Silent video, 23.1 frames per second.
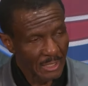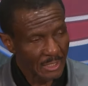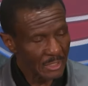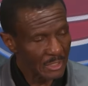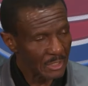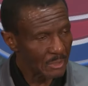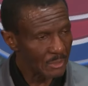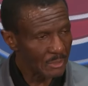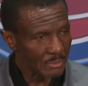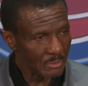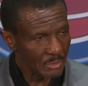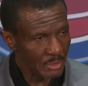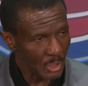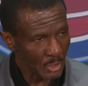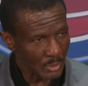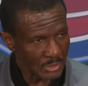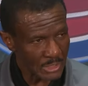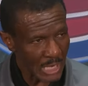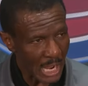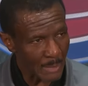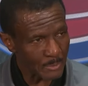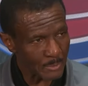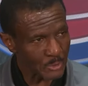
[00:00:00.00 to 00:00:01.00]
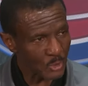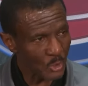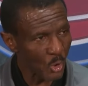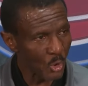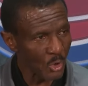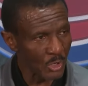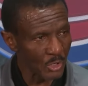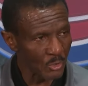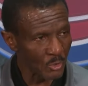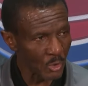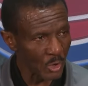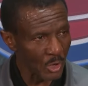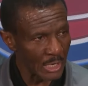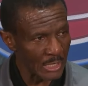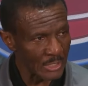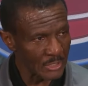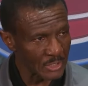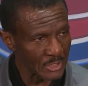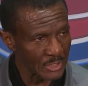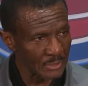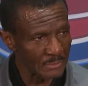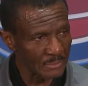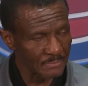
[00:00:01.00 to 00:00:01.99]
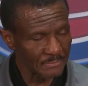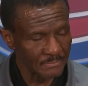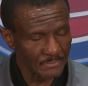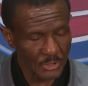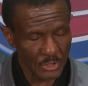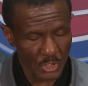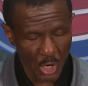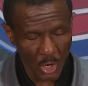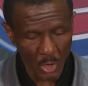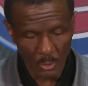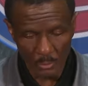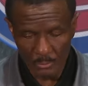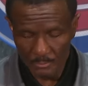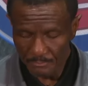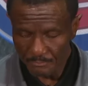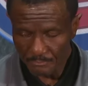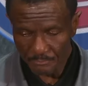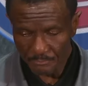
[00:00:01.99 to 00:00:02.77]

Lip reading: The, you know, top scorer in Croatia. So,